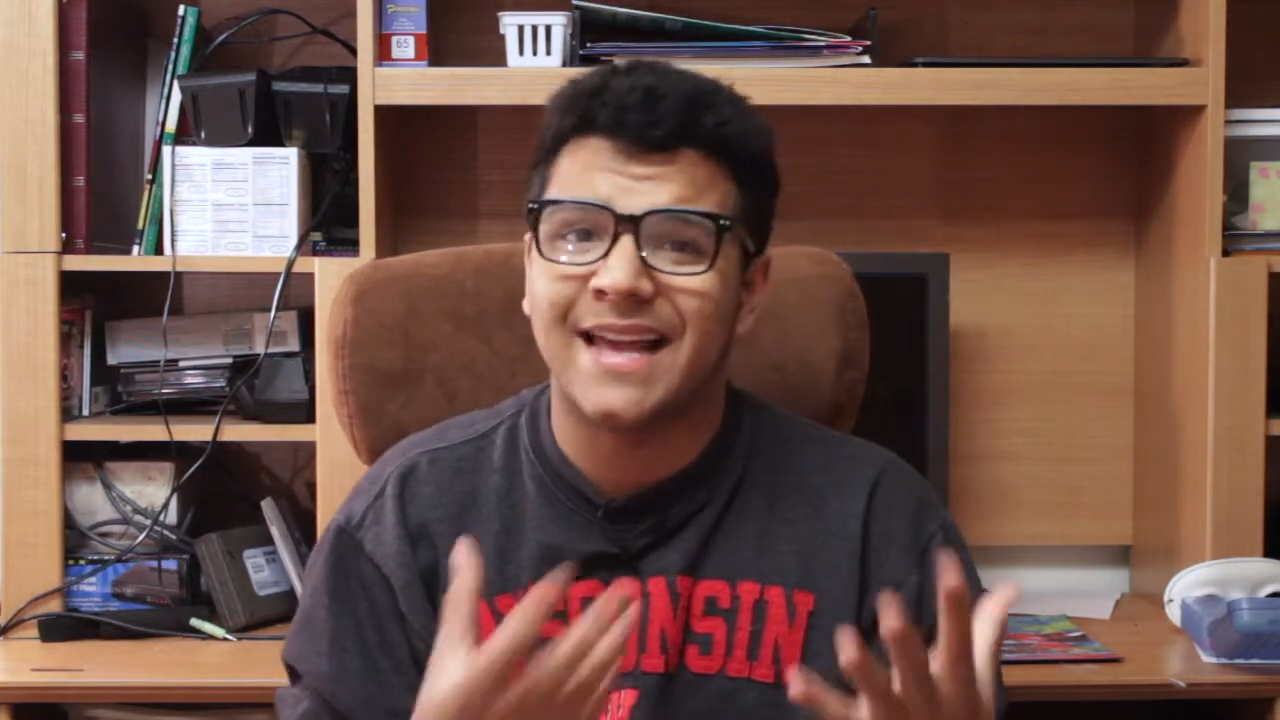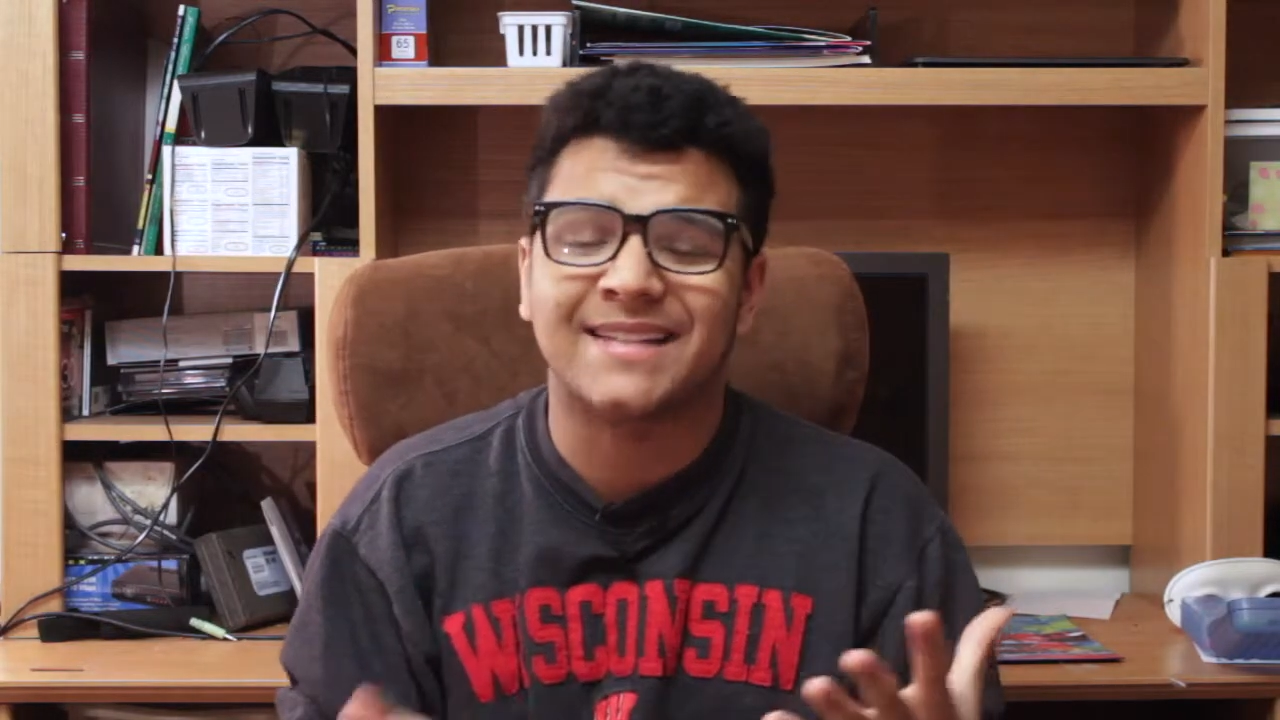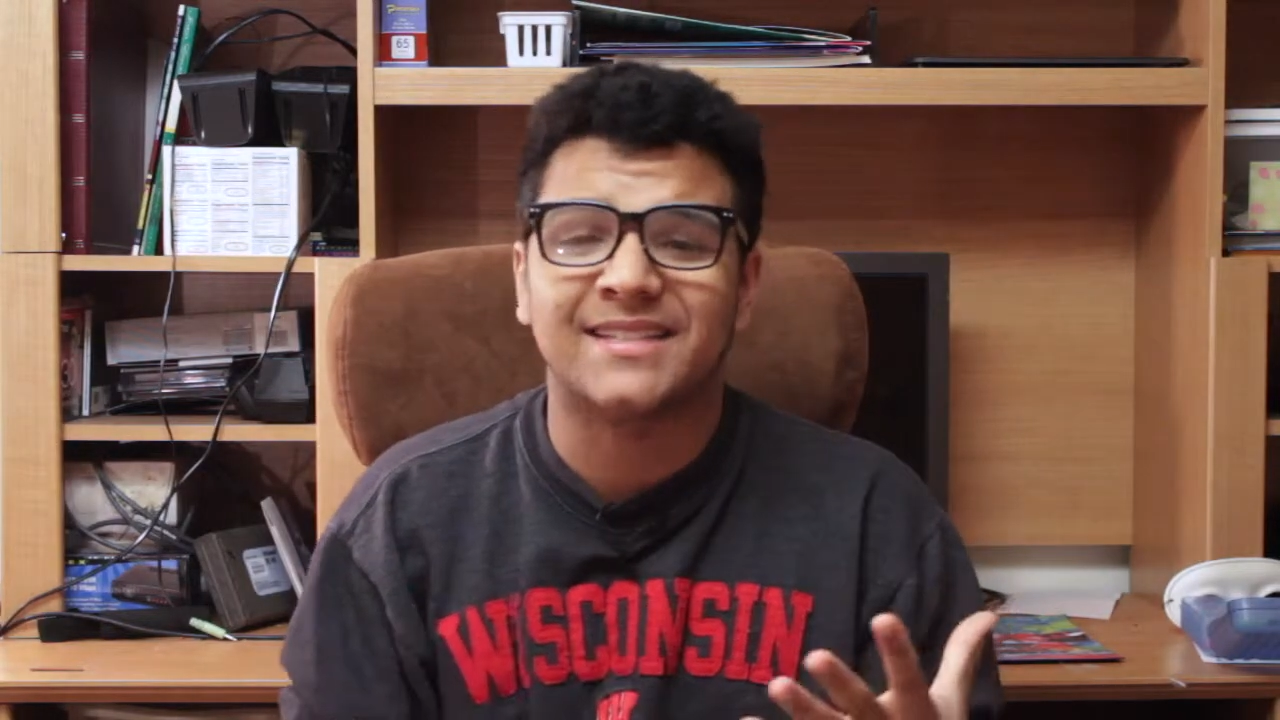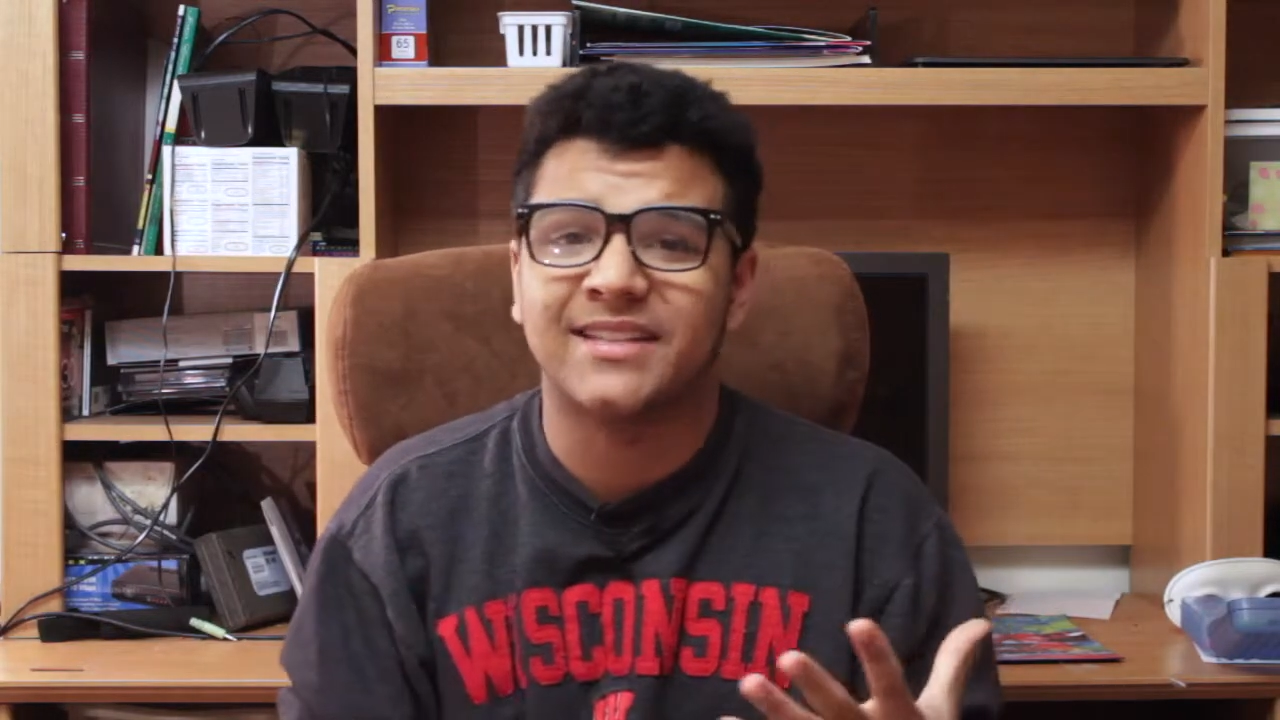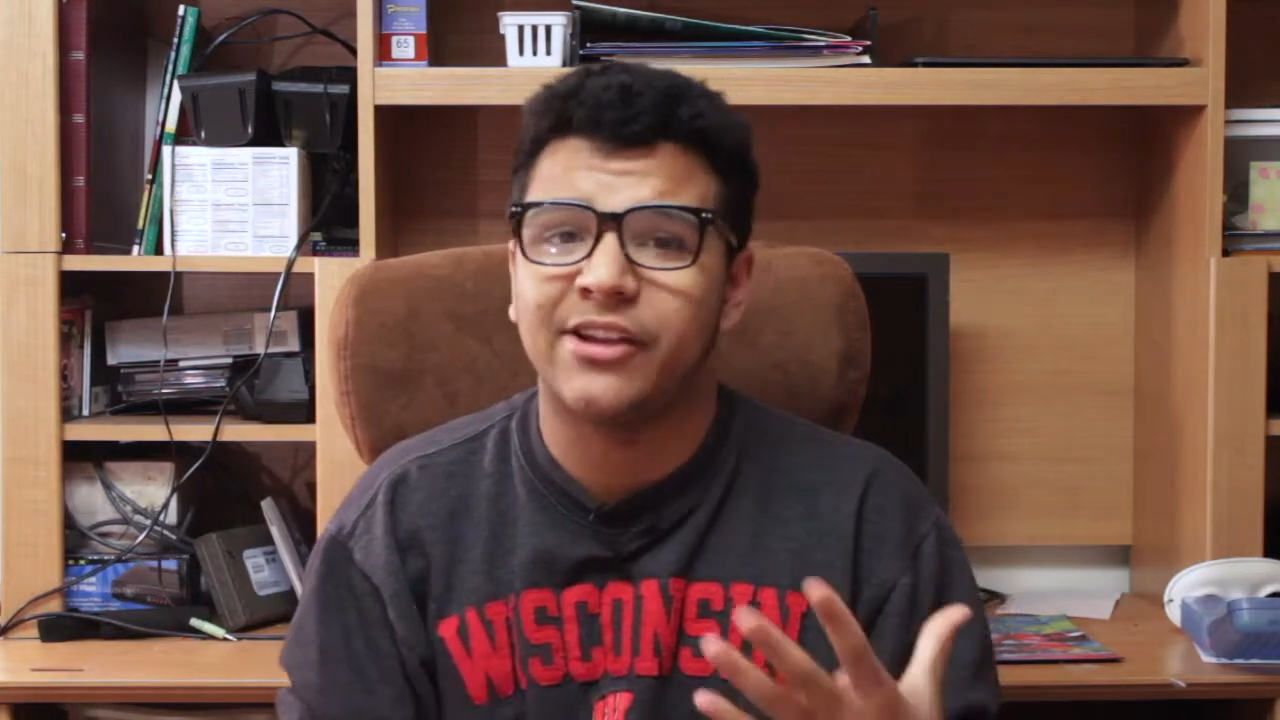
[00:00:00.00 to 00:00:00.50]

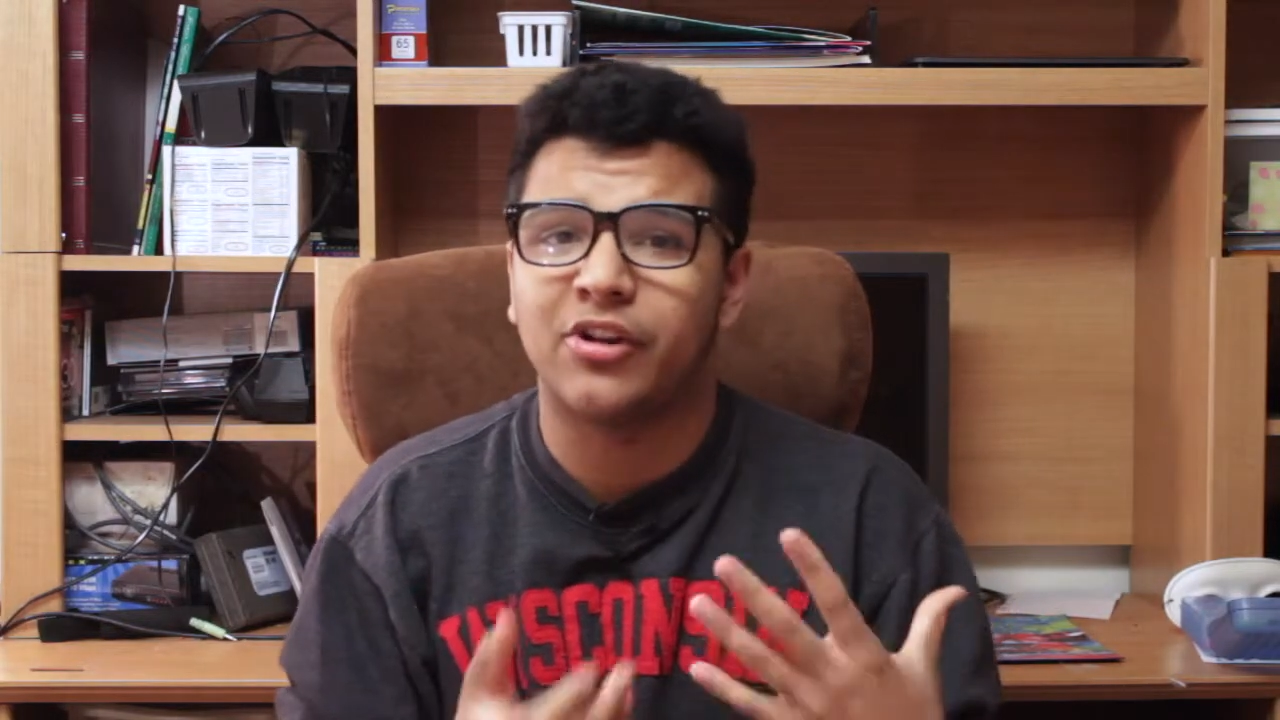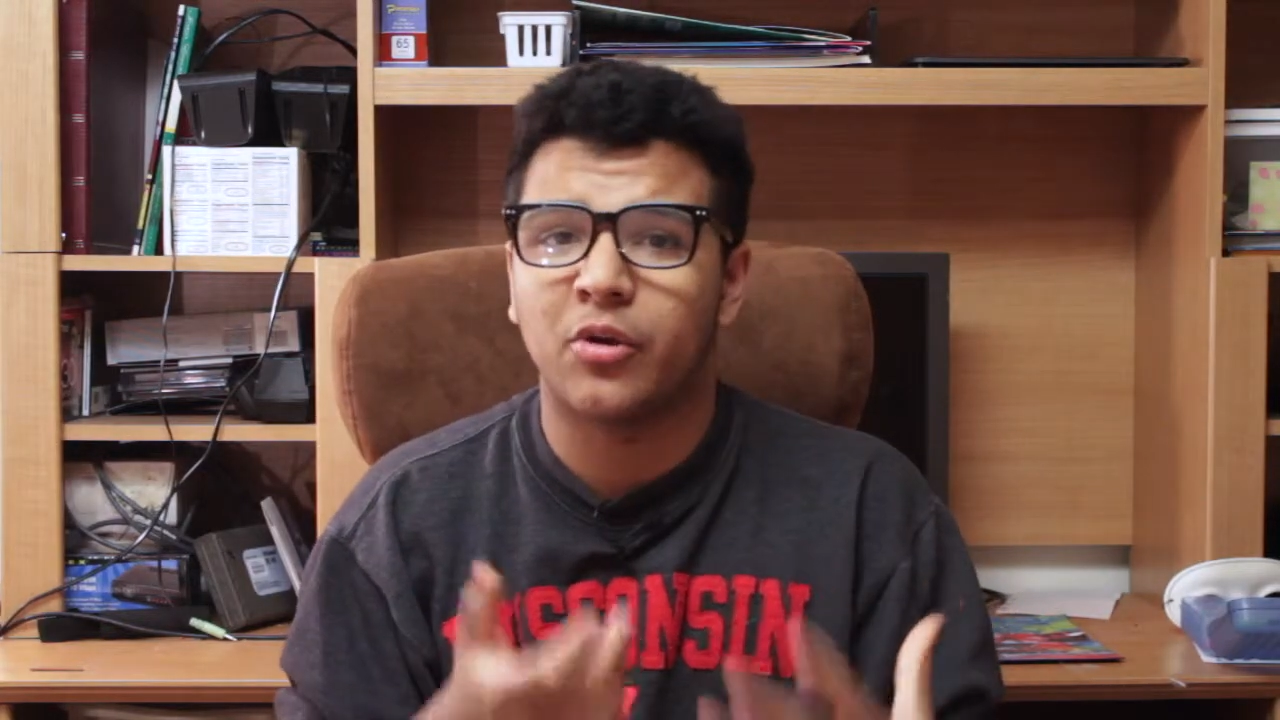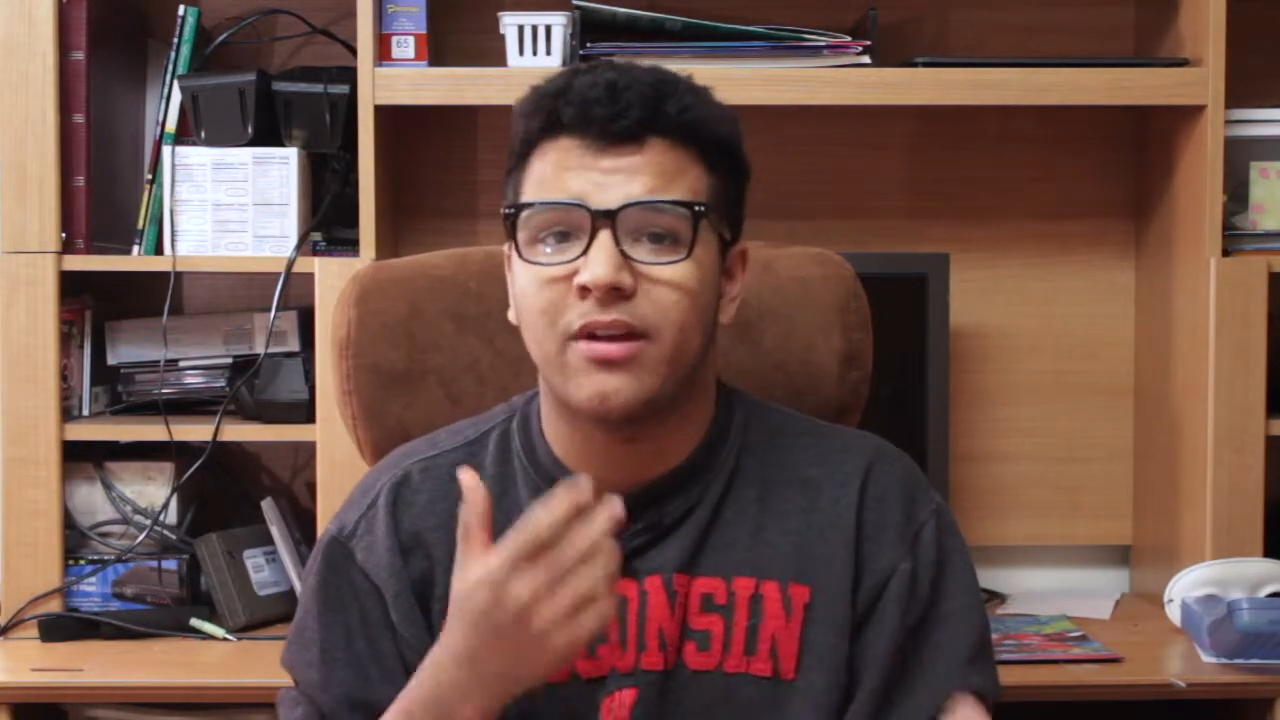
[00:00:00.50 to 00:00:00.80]
necessary,